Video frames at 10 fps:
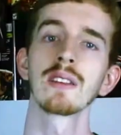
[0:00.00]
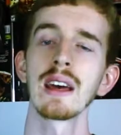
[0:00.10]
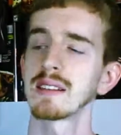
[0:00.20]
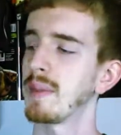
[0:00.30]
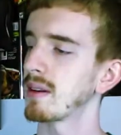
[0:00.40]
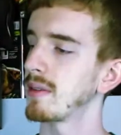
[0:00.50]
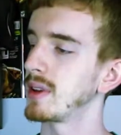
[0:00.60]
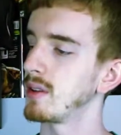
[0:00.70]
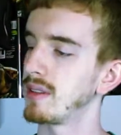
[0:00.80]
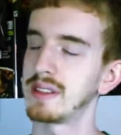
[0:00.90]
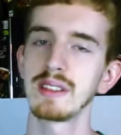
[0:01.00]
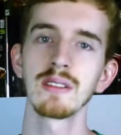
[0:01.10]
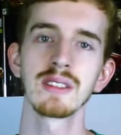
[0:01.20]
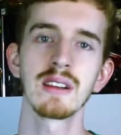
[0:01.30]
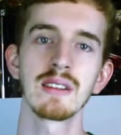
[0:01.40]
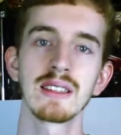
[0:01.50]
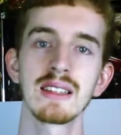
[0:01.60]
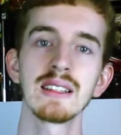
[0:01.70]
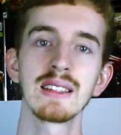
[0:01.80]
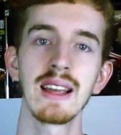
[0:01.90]
So that is my review of the SteelSeries
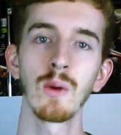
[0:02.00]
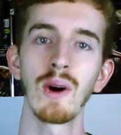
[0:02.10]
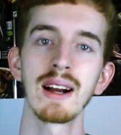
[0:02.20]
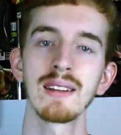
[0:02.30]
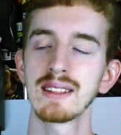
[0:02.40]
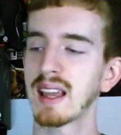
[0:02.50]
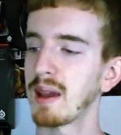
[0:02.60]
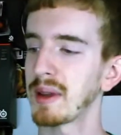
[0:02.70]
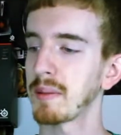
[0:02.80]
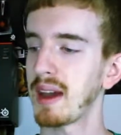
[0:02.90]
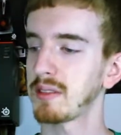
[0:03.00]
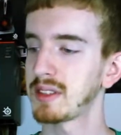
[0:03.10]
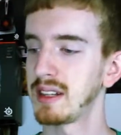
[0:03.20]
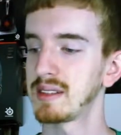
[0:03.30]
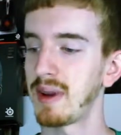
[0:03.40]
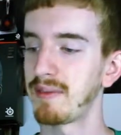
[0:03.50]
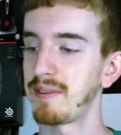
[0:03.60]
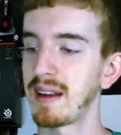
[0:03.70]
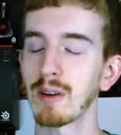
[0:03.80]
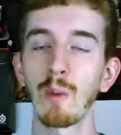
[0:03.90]
Sensei wireless gaming mouse. It is my
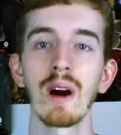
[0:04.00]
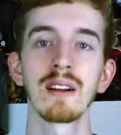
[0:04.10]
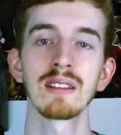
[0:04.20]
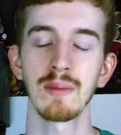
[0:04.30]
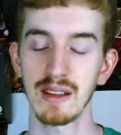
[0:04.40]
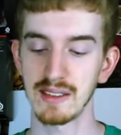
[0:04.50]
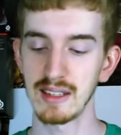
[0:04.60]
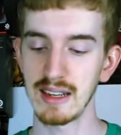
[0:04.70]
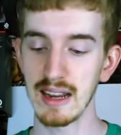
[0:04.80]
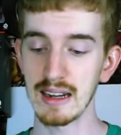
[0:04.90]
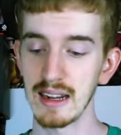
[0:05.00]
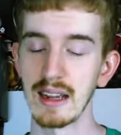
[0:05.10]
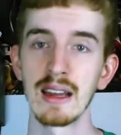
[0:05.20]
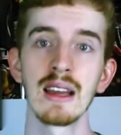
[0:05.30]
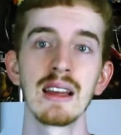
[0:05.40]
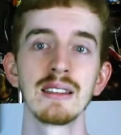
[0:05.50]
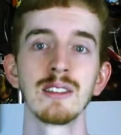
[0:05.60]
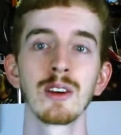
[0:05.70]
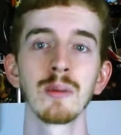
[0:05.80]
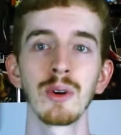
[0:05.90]
favorite wireless mouse to date. It's
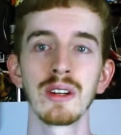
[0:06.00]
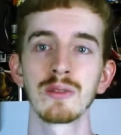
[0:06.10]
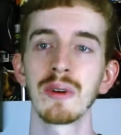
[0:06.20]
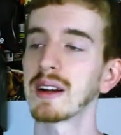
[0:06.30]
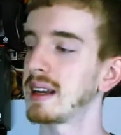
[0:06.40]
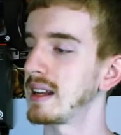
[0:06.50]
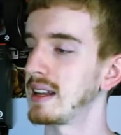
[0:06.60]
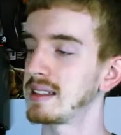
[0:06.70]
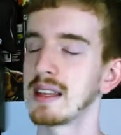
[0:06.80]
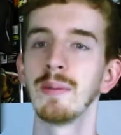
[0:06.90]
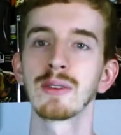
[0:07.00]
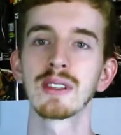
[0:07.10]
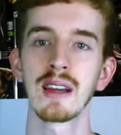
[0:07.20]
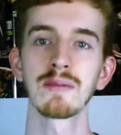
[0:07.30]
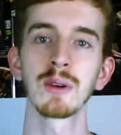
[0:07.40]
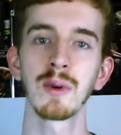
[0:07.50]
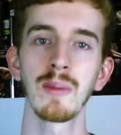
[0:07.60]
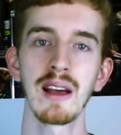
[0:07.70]
durable, it's rugged, it is the most comfortable